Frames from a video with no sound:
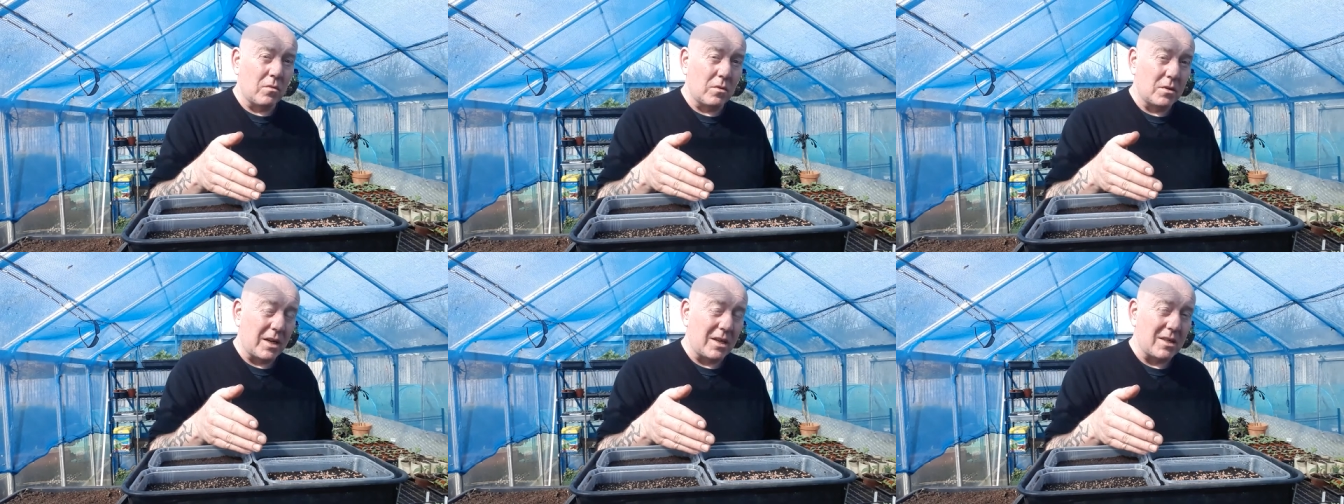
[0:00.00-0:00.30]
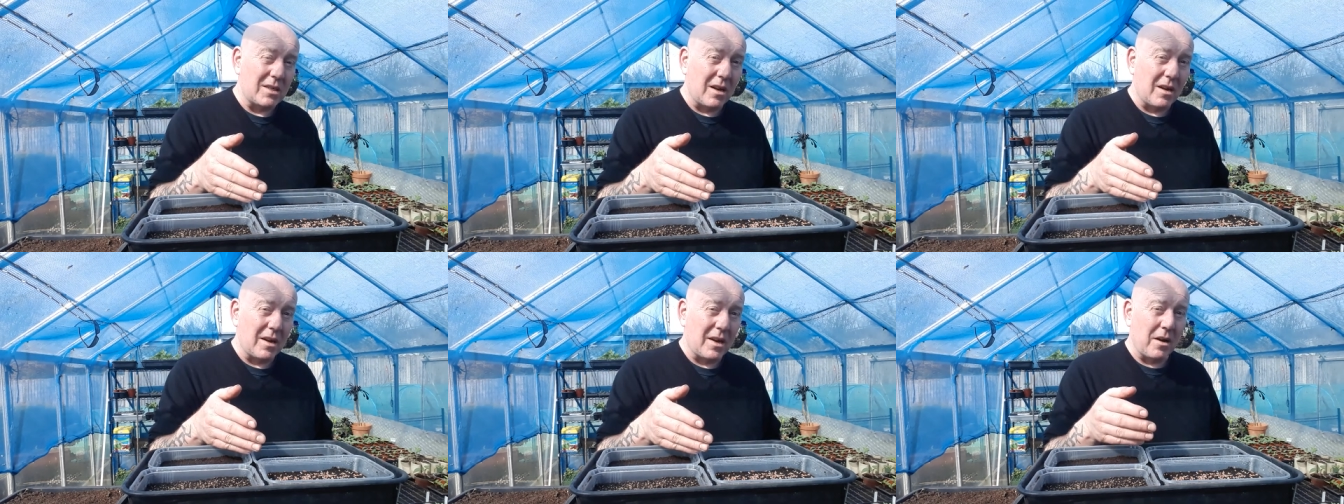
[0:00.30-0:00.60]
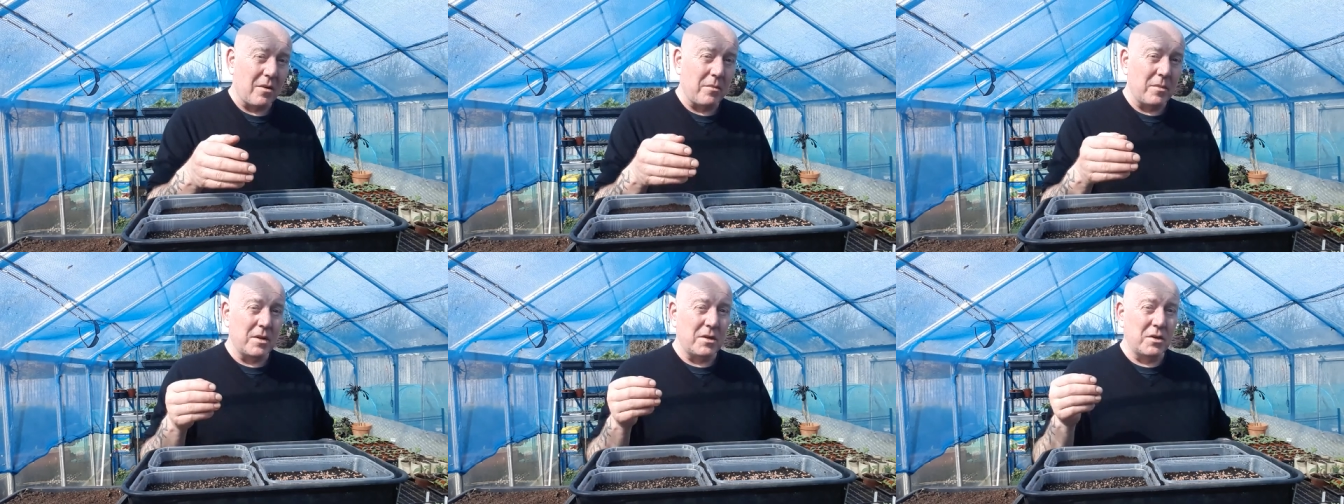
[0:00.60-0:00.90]
will taste like
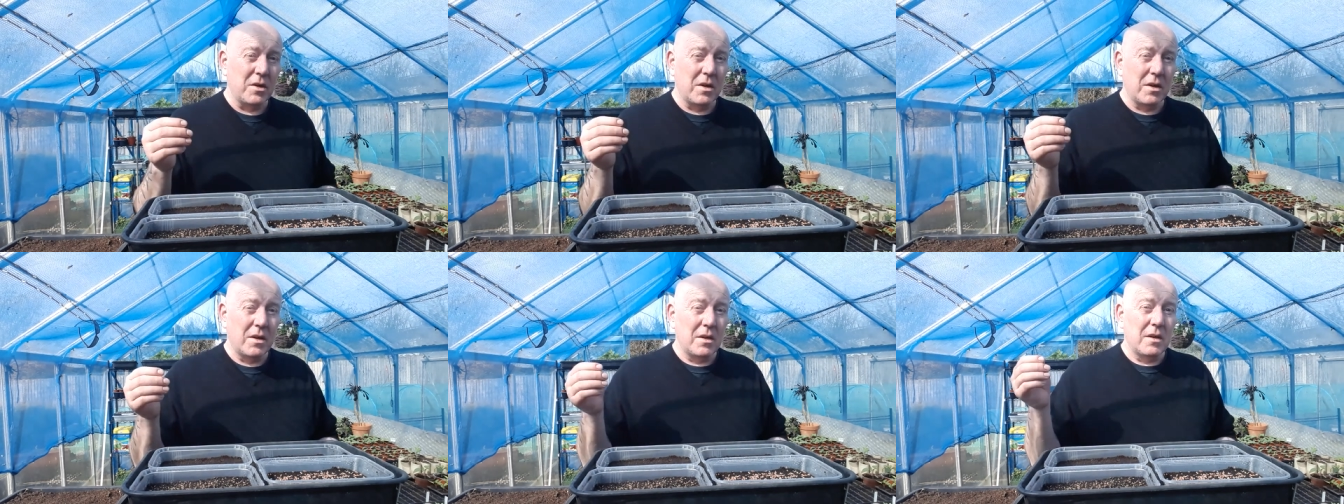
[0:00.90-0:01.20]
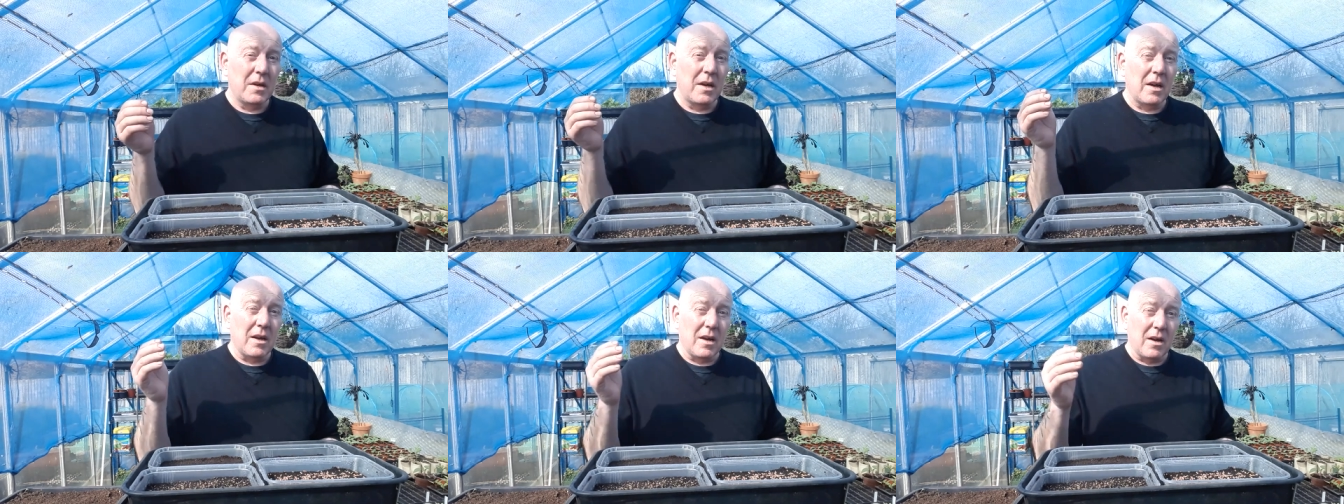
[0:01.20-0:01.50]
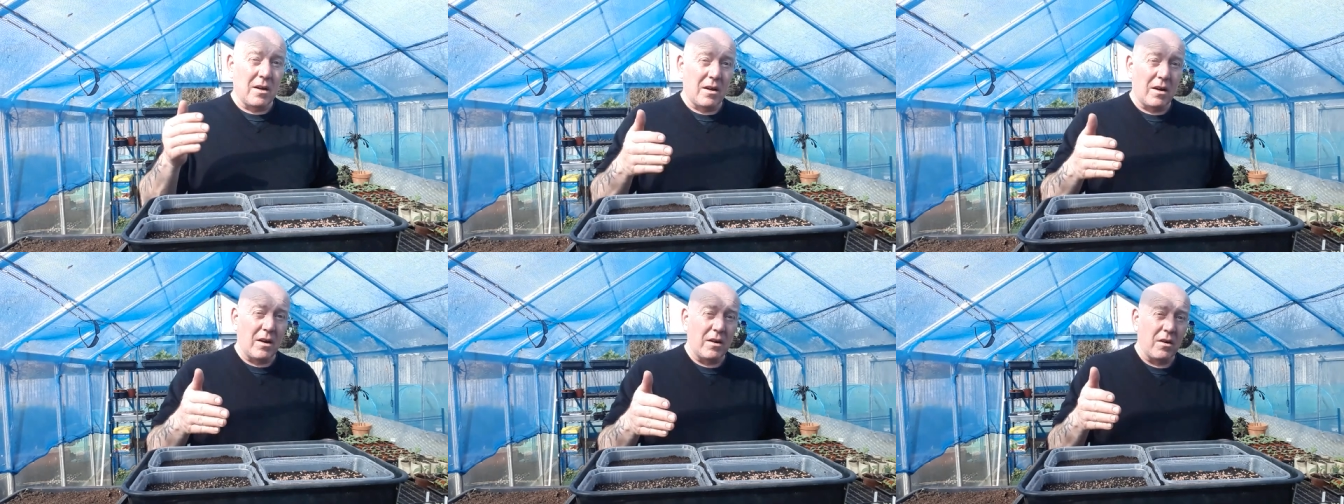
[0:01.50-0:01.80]
cabbage,
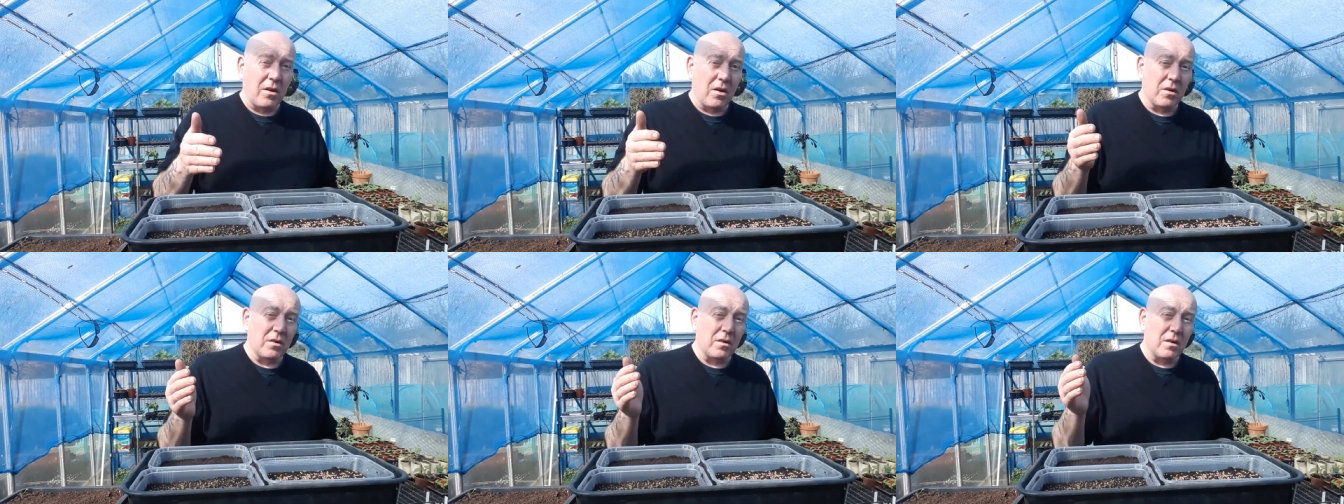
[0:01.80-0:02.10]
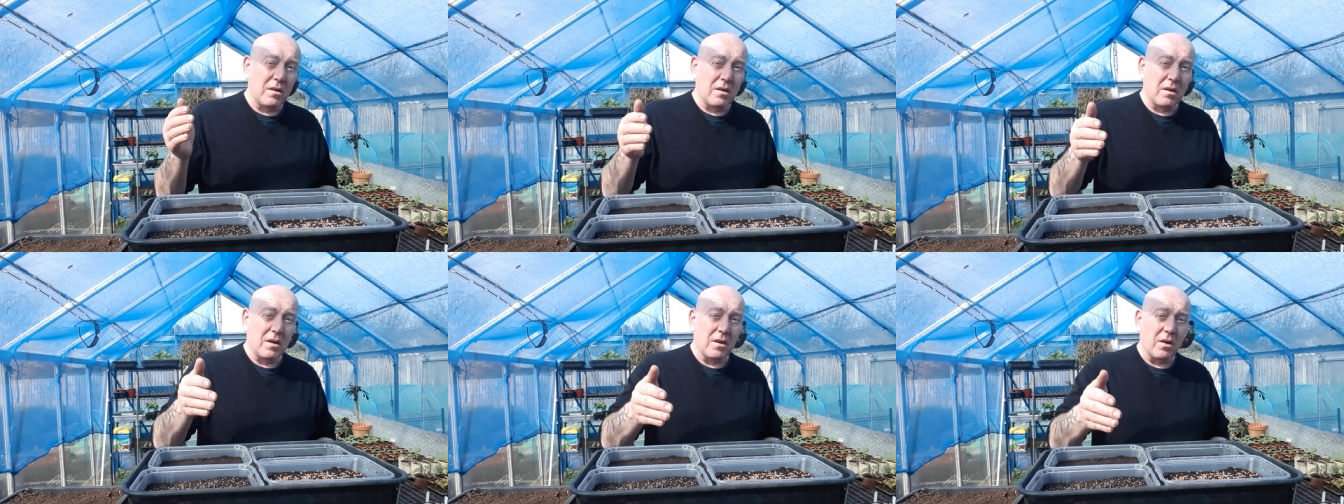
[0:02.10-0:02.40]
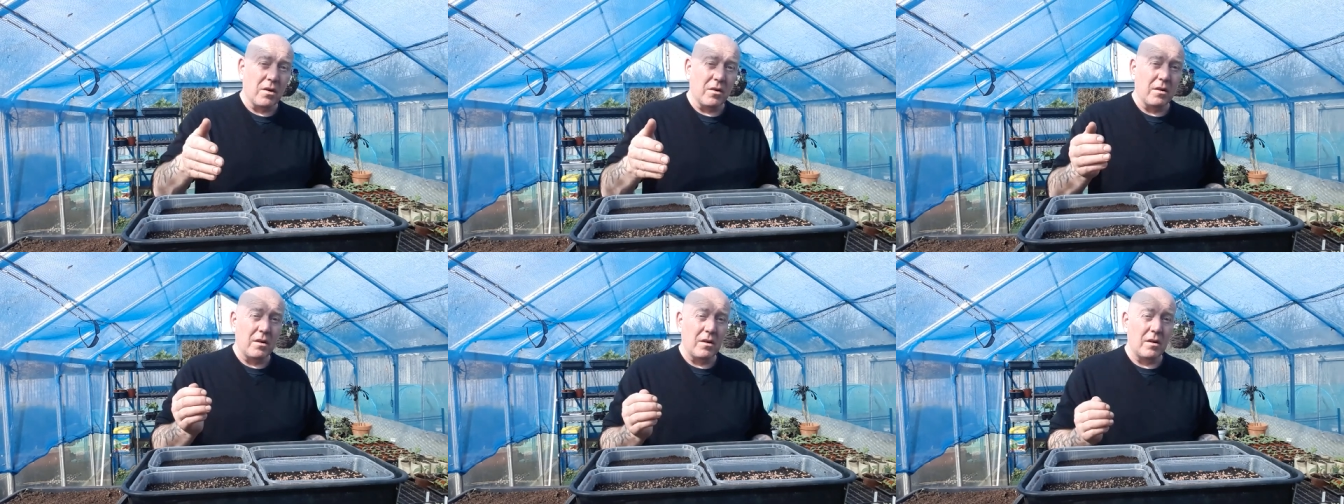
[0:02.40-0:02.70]
and on and
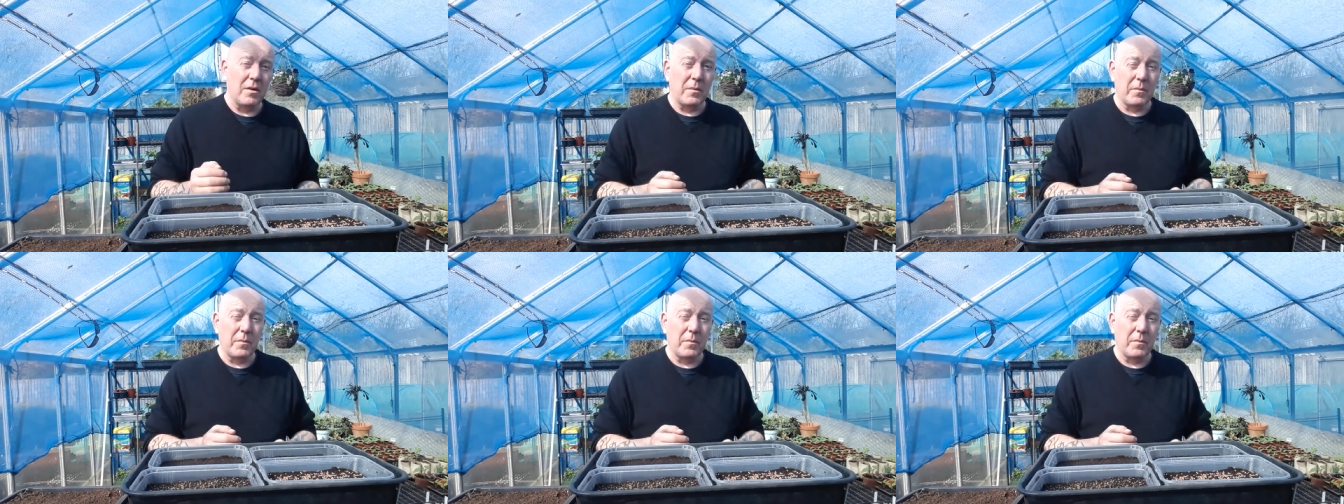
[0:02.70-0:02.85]
on.